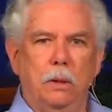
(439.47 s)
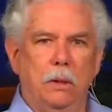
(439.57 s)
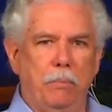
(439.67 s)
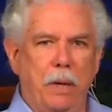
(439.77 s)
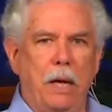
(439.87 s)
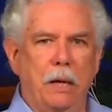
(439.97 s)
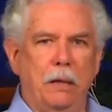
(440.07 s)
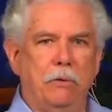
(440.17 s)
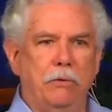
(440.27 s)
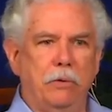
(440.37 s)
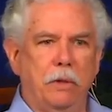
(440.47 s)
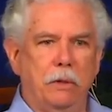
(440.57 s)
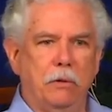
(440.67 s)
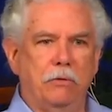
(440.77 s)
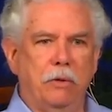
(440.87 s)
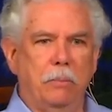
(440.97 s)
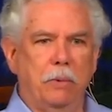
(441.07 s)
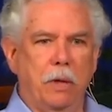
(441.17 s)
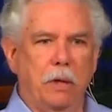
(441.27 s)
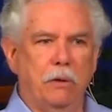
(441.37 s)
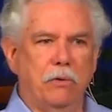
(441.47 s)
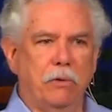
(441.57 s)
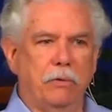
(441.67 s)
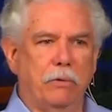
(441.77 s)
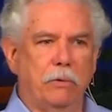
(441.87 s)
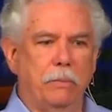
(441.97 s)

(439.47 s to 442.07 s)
abides, in the subconscious.